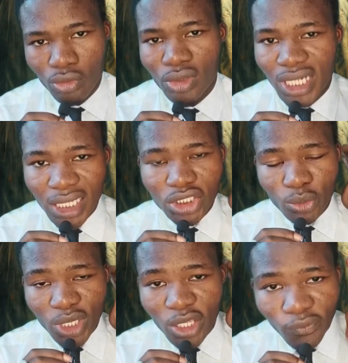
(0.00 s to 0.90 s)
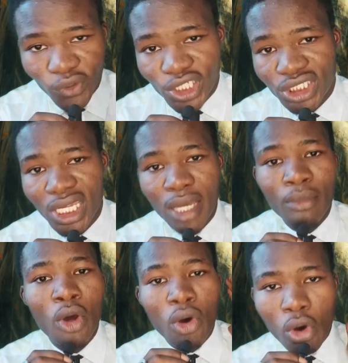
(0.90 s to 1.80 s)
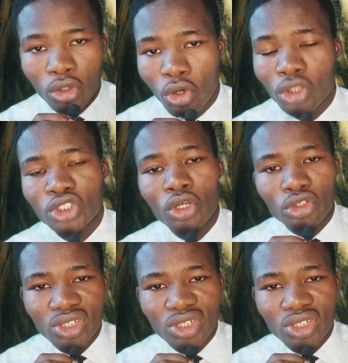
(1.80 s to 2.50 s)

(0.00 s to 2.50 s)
regardless of whether you finish them or not.